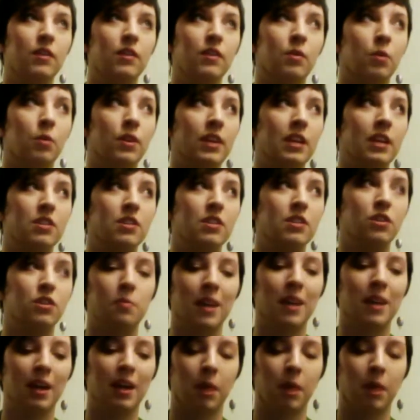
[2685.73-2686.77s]
when they do
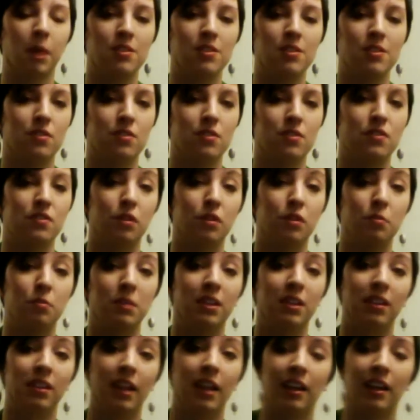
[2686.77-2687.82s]
make monsters
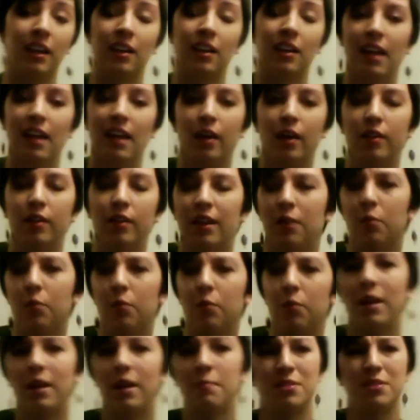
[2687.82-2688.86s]
human, like in that one
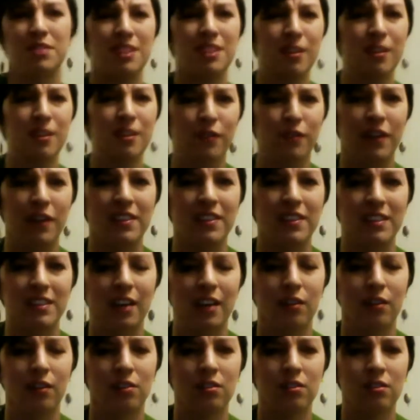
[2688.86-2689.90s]
episode, did you ever find the
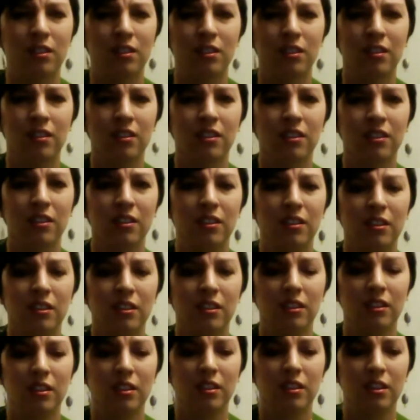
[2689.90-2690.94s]
title?
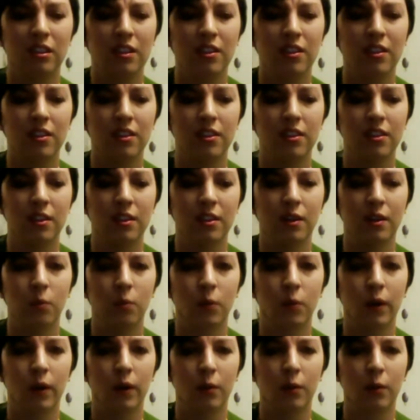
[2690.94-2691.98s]
The
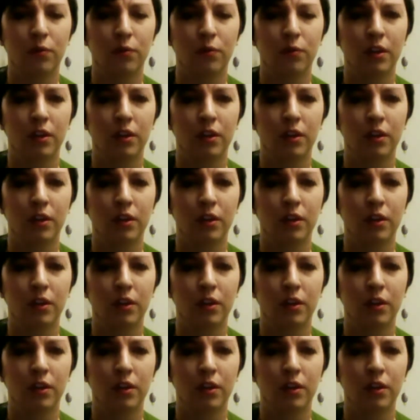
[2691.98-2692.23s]
werewolf one?